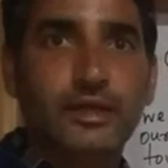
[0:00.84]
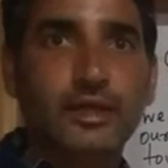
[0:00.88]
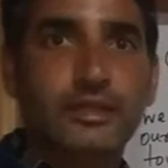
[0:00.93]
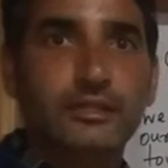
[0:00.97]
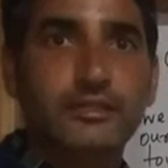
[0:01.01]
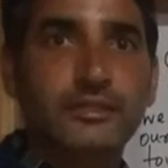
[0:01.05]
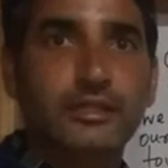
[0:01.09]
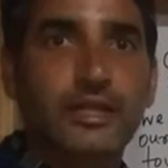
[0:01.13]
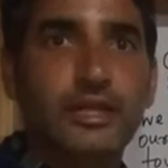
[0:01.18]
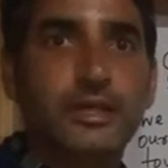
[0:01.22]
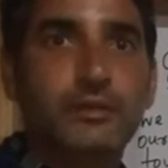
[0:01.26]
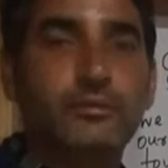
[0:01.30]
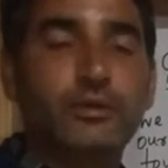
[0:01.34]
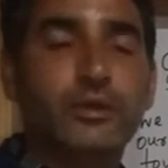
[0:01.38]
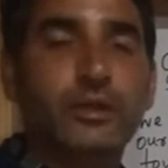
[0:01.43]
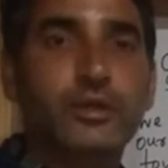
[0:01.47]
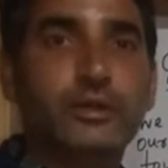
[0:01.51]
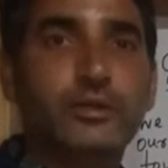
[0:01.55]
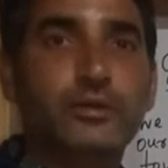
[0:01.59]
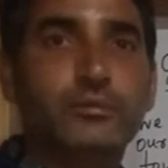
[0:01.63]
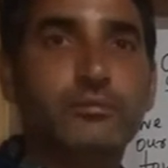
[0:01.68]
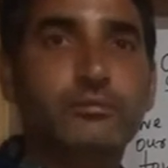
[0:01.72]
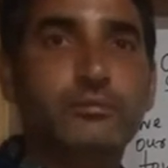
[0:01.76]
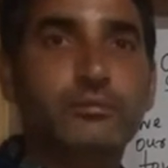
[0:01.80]
Assalamu
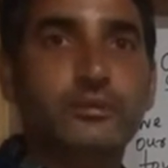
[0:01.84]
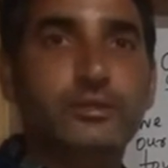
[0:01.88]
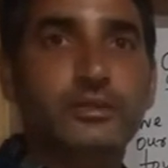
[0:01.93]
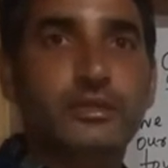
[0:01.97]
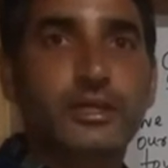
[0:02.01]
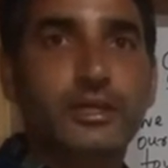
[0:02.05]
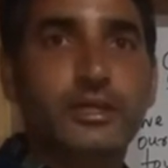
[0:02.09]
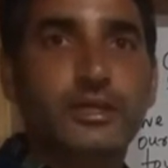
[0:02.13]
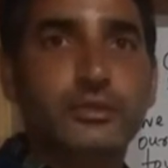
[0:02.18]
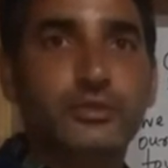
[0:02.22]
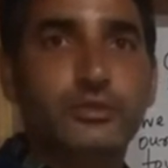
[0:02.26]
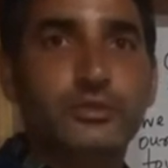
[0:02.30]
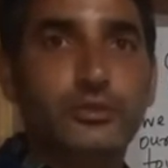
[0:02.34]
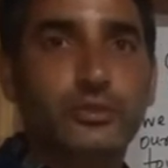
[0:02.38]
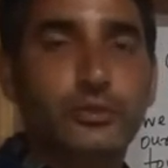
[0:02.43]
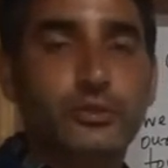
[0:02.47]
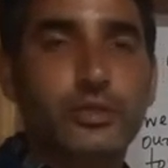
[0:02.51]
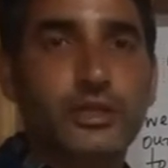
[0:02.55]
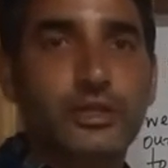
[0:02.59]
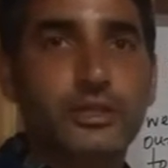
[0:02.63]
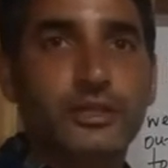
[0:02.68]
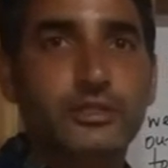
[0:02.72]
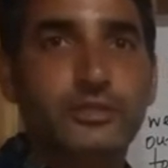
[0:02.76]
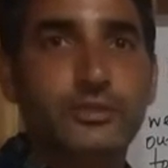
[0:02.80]
alaikum dear
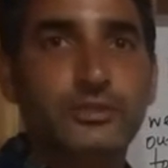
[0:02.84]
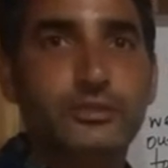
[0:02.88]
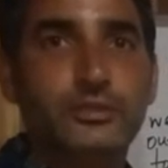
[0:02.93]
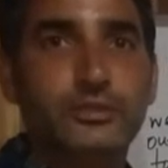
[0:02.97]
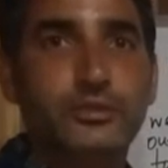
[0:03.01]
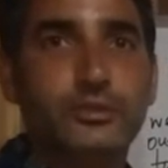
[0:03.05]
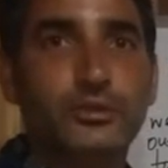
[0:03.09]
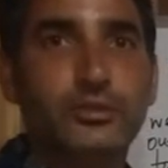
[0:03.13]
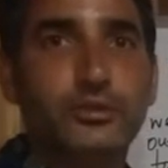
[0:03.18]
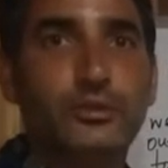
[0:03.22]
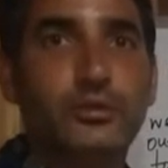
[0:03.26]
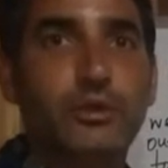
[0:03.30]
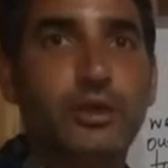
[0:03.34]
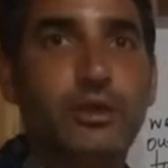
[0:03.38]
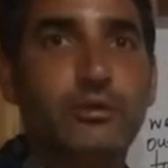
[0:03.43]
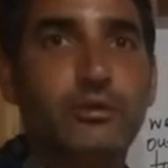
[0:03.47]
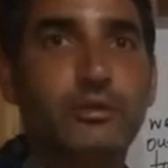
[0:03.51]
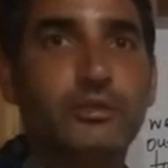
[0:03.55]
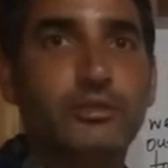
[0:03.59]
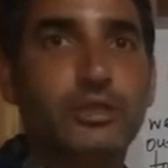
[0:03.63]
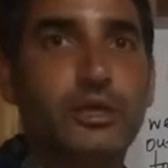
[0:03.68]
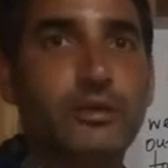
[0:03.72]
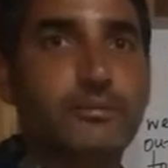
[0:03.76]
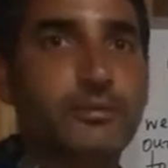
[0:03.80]
students. You know
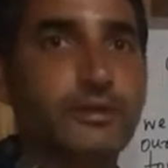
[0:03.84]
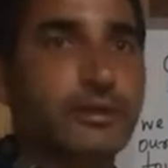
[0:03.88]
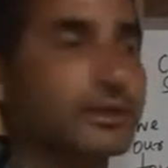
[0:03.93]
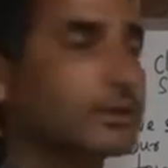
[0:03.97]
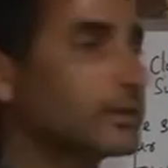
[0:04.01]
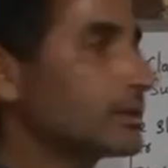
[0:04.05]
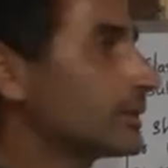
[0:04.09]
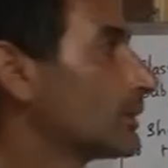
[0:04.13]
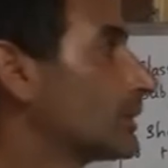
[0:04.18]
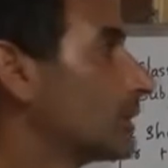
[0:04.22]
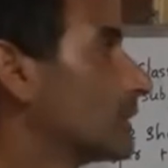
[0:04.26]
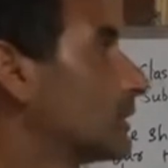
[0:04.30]
our topic,